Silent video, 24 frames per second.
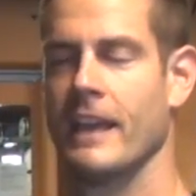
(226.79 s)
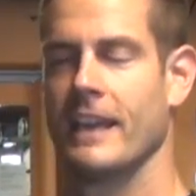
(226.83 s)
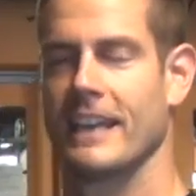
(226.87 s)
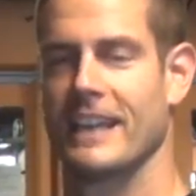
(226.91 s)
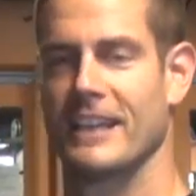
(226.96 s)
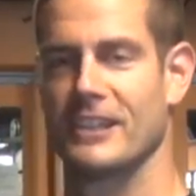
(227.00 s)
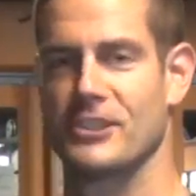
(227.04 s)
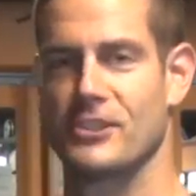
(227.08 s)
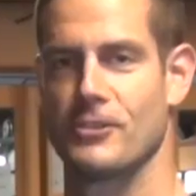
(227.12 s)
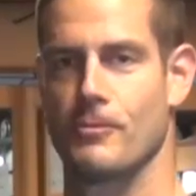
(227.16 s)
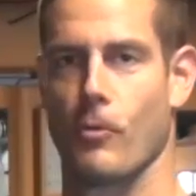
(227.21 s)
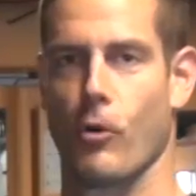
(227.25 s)

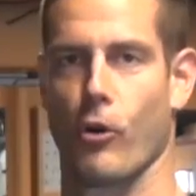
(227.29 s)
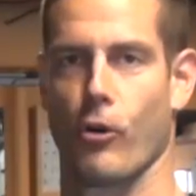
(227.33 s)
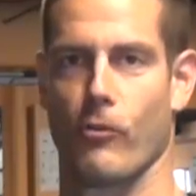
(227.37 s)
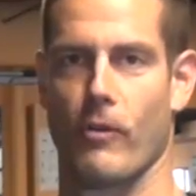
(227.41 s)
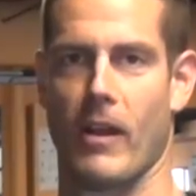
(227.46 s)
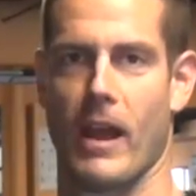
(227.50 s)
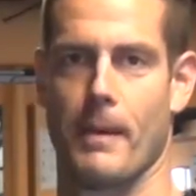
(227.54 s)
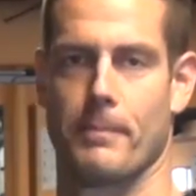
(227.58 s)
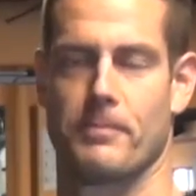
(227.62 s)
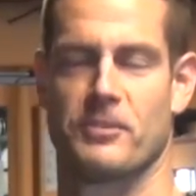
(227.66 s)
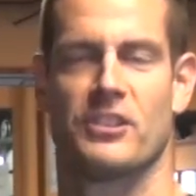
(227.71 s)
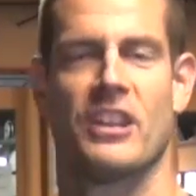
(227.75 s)
Get some more
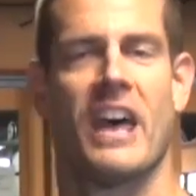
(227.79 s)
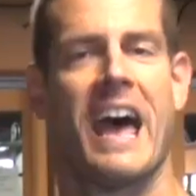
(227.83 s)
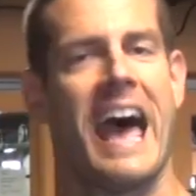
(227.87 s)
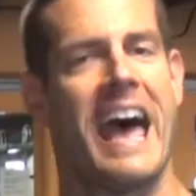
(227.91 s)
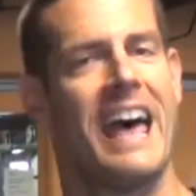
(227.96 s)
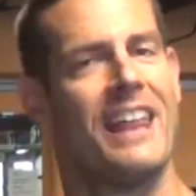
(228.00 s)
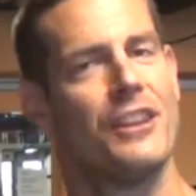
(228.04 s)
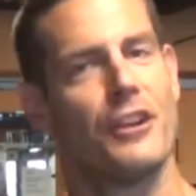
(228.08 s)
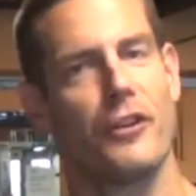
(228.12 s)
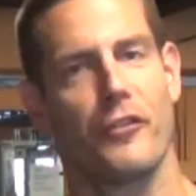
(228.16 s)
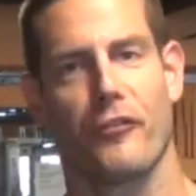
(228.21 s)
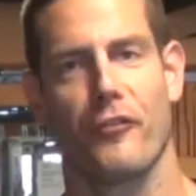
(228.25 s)
reps.
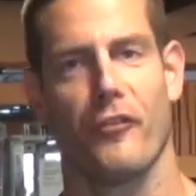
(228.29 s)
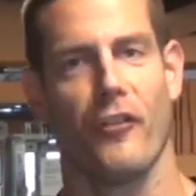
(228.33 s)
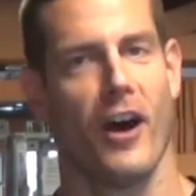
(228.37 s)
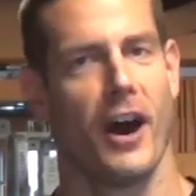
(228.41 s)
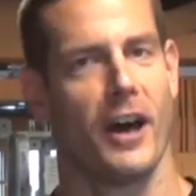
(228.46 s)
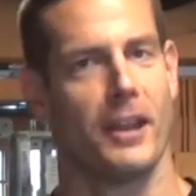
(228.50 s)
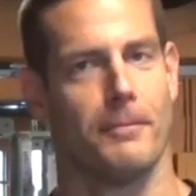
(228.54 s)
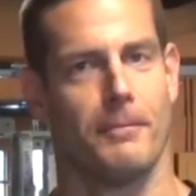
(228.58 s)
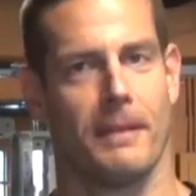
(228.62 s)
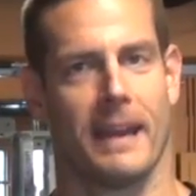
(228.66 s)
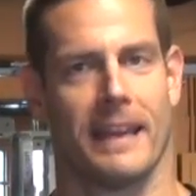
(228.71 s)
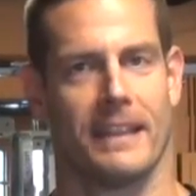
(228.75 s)
And they're
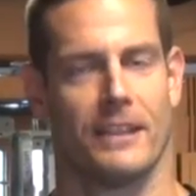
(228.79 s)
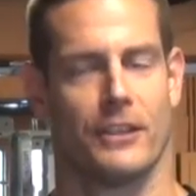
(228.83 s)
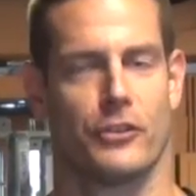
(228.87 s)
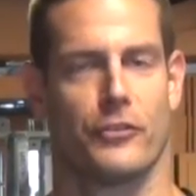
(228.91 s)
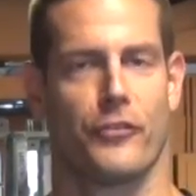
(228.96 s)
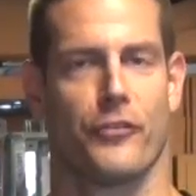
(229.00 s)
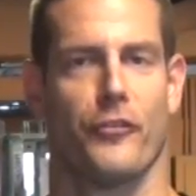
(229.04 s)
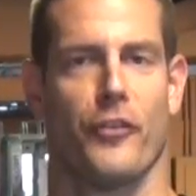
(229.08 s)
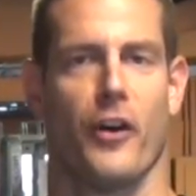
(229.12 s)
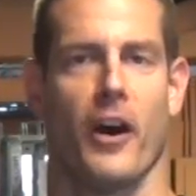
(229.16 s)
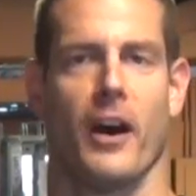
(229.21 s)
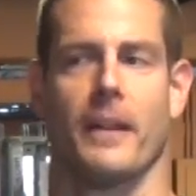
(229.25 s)
fun, man, they're
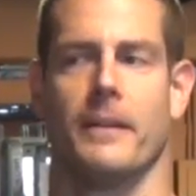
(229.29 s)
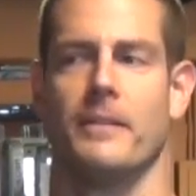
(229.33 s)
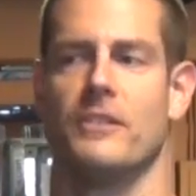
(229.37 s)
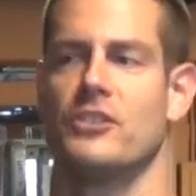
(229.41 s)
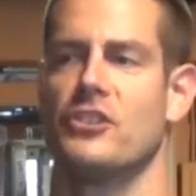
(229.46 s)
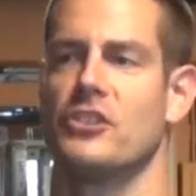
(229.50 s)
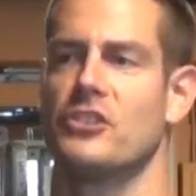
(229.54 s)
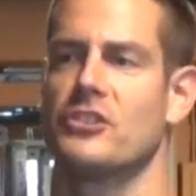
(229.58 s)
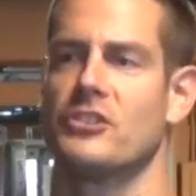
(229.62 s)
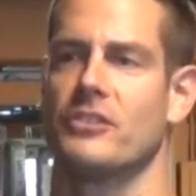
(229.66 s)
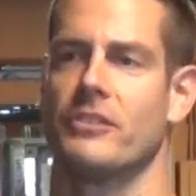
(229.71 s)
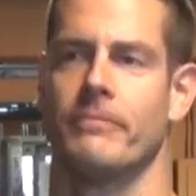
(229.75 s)
fun.
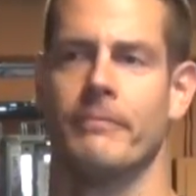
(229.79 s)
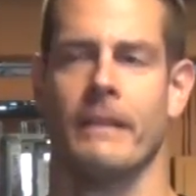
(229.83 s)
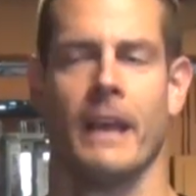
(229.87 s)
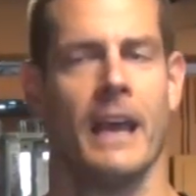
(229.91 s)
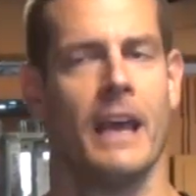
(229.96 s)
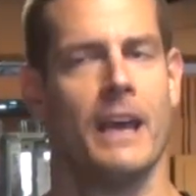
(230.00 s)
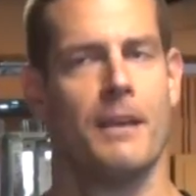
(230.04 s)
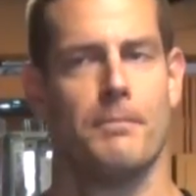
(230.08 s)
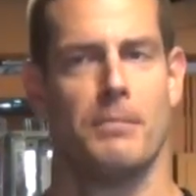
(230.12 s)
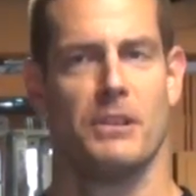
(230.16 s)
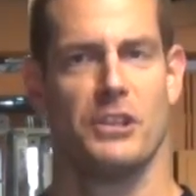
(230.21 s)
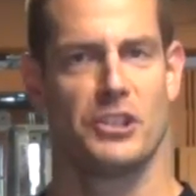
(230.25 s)

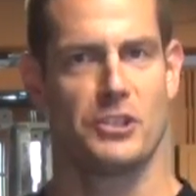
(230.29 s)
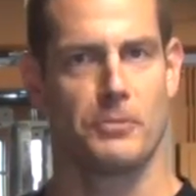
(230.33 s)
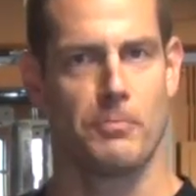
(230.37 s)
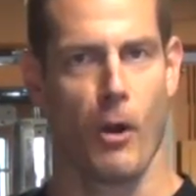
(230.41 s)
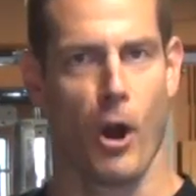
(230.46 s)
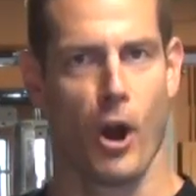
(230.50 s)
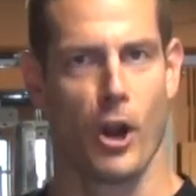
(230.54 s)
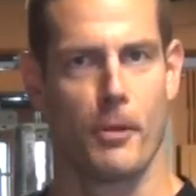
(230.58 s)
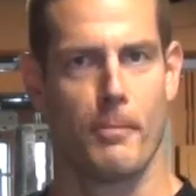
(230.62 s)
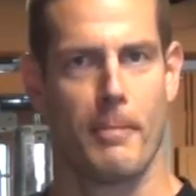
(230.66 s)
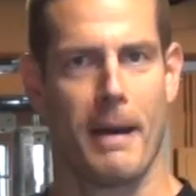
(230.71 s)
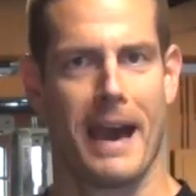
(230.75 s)
Just be
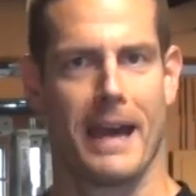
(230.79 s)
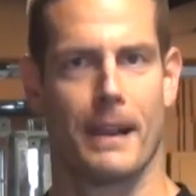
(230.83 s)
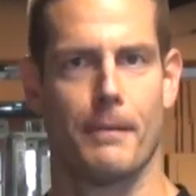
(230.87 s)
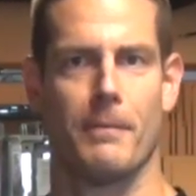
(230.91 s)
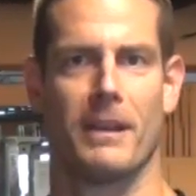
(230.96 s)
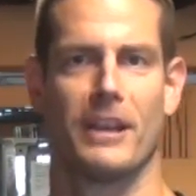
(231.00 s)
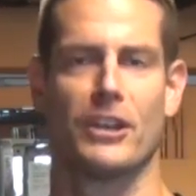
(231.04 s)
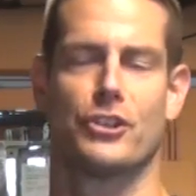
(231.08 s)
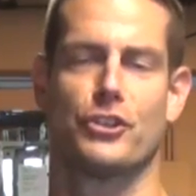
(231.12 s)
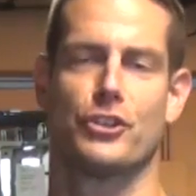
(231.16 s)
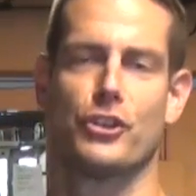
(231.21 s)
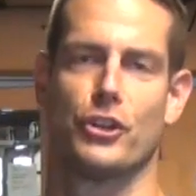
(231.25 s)
smart about it,
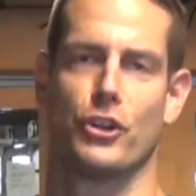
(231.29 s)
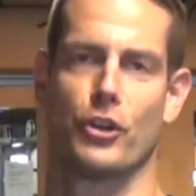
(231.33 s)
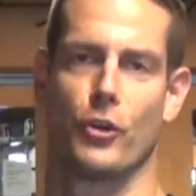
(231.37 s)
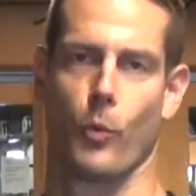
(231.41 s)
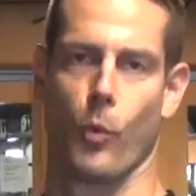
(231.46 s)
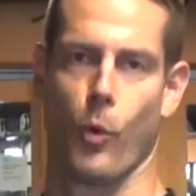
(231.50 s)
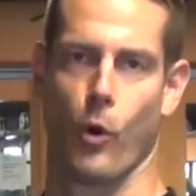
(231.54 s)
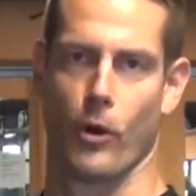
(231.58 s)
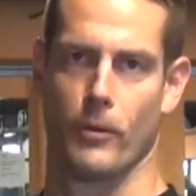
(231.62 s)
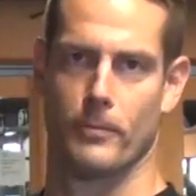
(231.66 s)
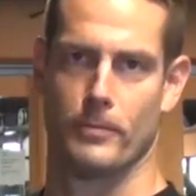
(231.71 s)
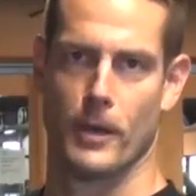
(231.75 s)
make sure you're
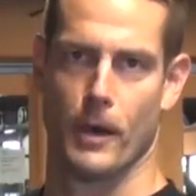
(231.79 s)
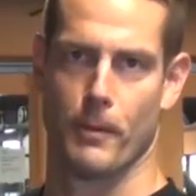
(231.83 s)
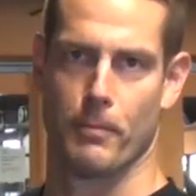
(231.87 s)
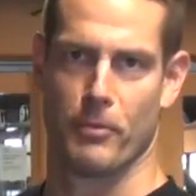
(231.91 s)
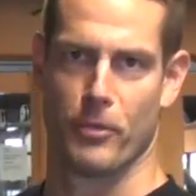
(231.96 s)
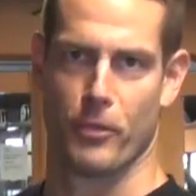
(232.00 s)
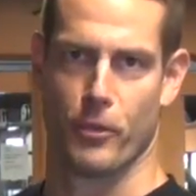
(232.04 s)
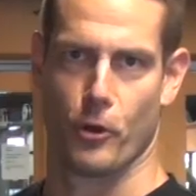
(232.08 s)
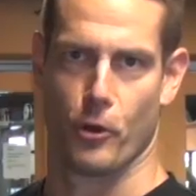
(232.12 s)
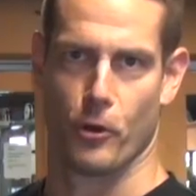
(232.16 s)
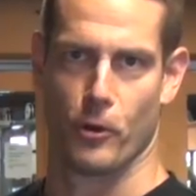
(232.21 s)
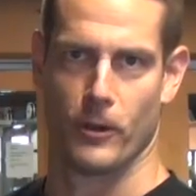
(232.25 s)
warmed up
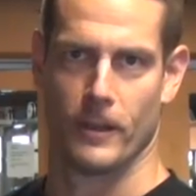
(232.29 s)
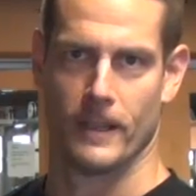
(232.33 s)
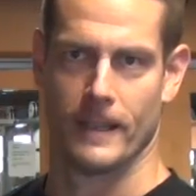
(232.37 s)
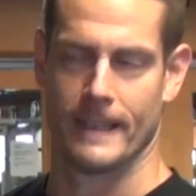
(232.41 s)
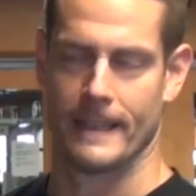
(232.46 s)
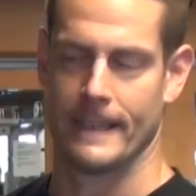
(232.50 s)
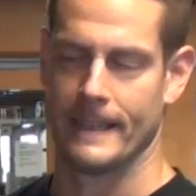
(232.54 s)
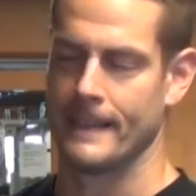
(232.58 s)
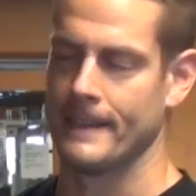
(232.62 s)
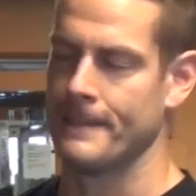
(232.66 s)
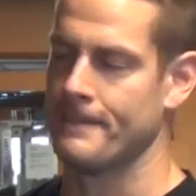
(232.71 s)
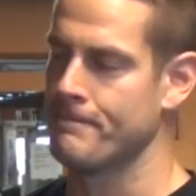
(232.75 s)

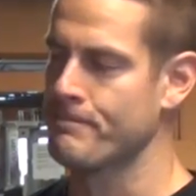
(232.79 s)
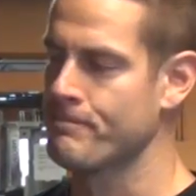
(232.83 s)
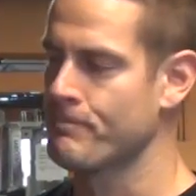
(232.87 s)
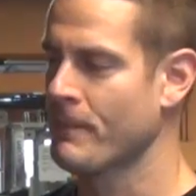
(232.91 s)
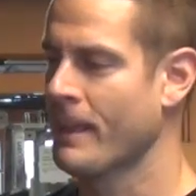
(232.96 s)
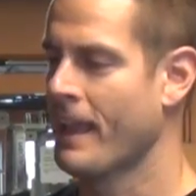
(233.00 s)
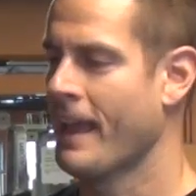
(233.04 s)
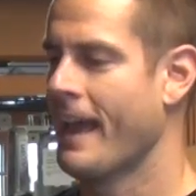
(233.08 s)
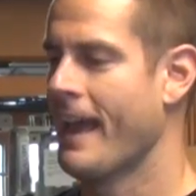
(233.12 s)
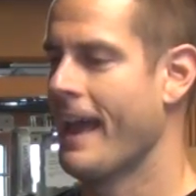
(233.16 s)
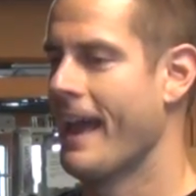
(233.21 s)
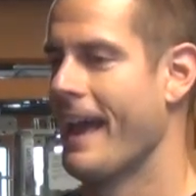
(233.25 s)
thoroughly,
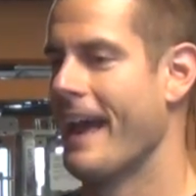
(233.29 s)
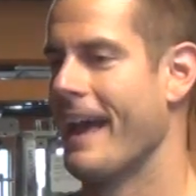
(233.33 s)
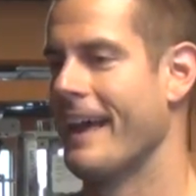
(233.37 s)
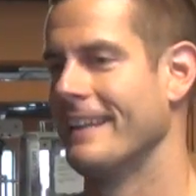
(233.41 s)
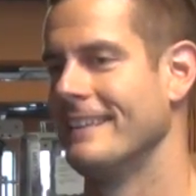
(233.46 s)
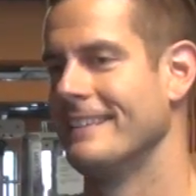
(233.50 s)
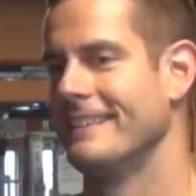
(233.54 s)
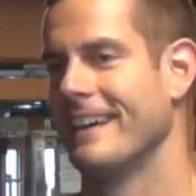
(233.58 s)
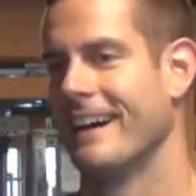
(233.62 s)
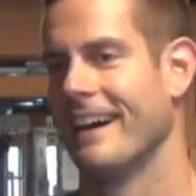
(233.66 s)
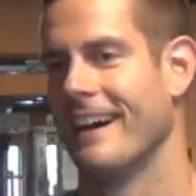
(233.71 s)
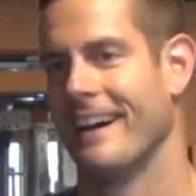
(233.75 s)

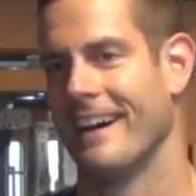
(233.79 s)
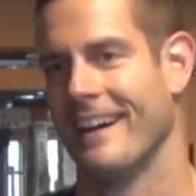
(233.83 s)
and